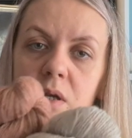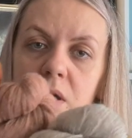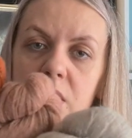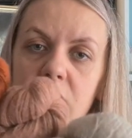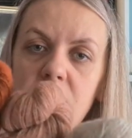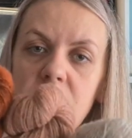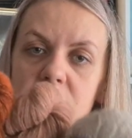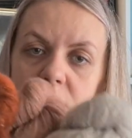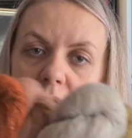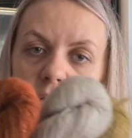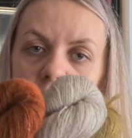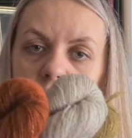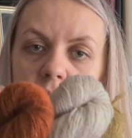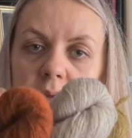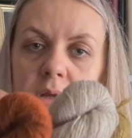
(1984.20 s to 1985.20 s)
I cast
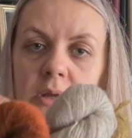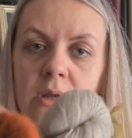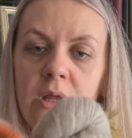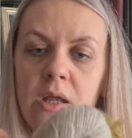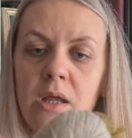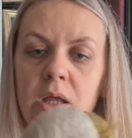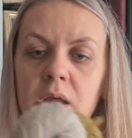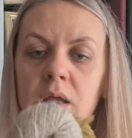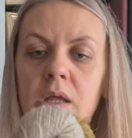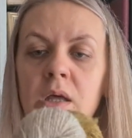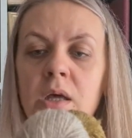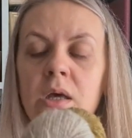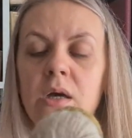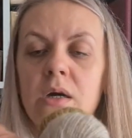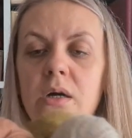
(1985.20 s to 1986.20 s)
on.
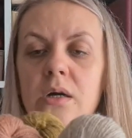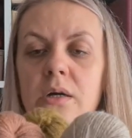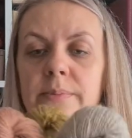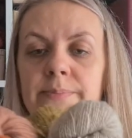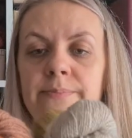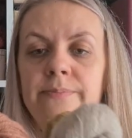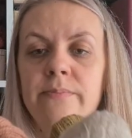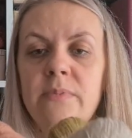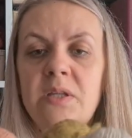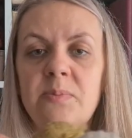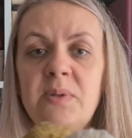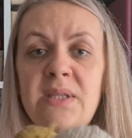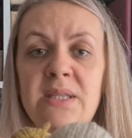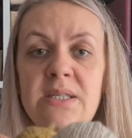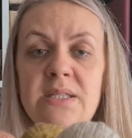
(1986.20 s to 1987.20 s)
Might
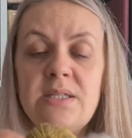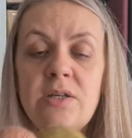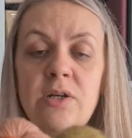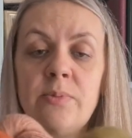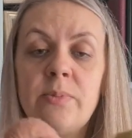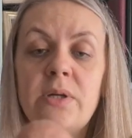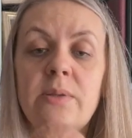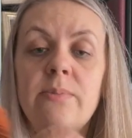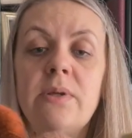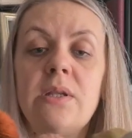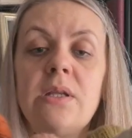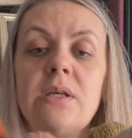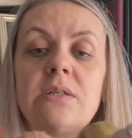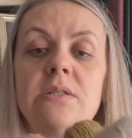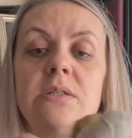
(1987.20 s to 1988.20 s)
be this year, might be
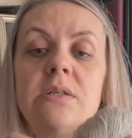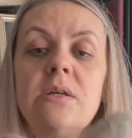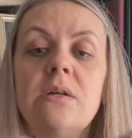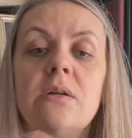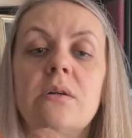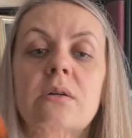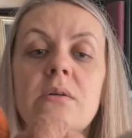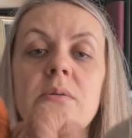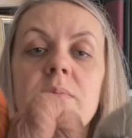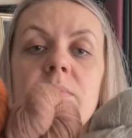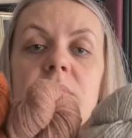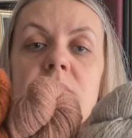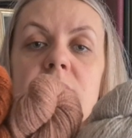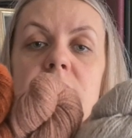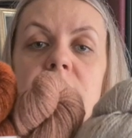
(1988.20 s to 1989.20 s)
next year,
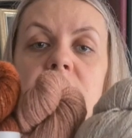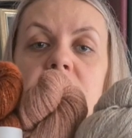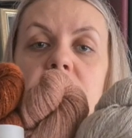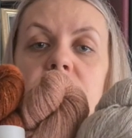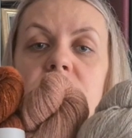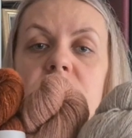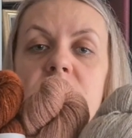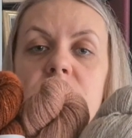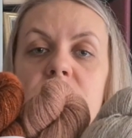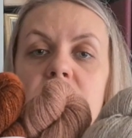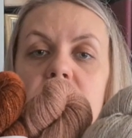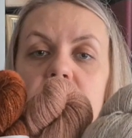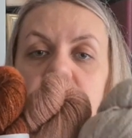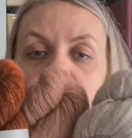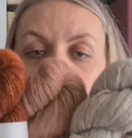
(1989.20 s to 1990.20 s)
but
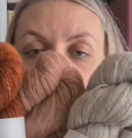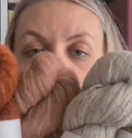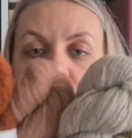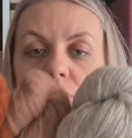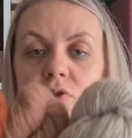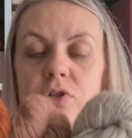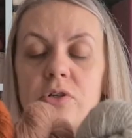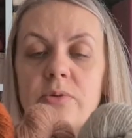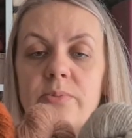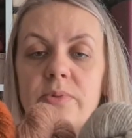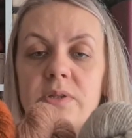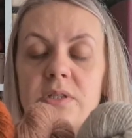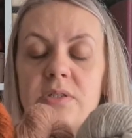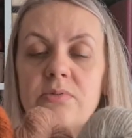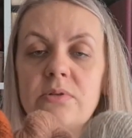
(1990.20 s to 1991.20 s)
sometime in the future.
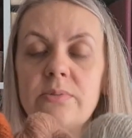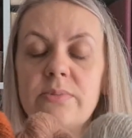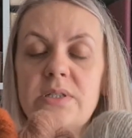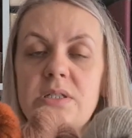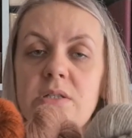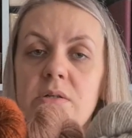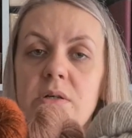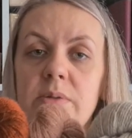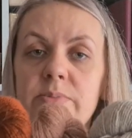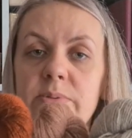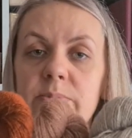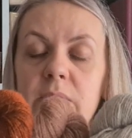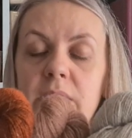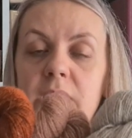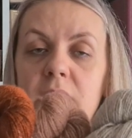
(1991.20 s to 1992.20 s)
But this will be stripes
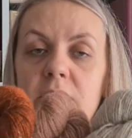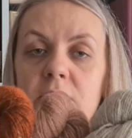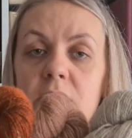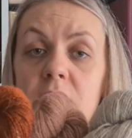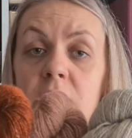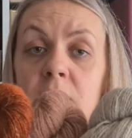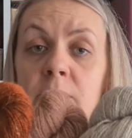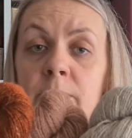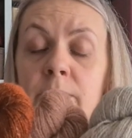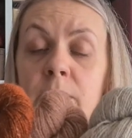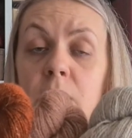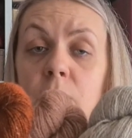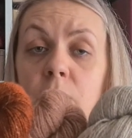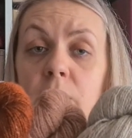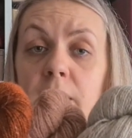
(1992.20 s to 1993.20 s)
by Andrea
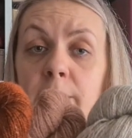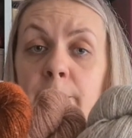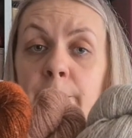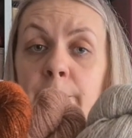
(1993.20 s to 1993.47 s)
Mauri.